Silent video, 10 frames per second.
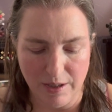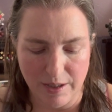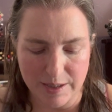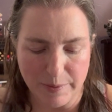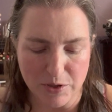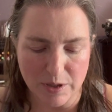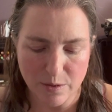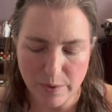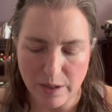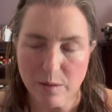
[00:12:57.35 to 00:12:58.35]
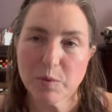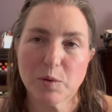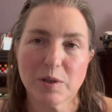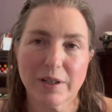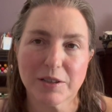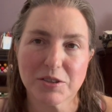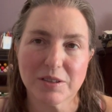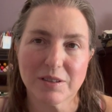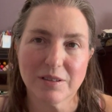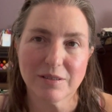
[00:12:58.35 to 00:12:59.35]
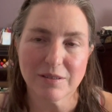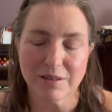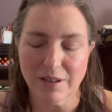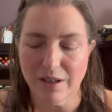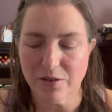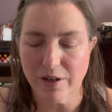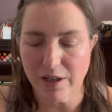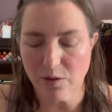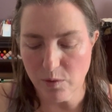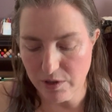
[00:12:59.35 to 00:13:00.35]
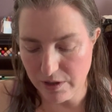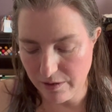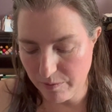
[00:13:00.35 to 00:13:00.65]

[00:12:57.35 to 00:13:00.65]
especially the Winnie the Pooh collection, the 100 Acre Wood.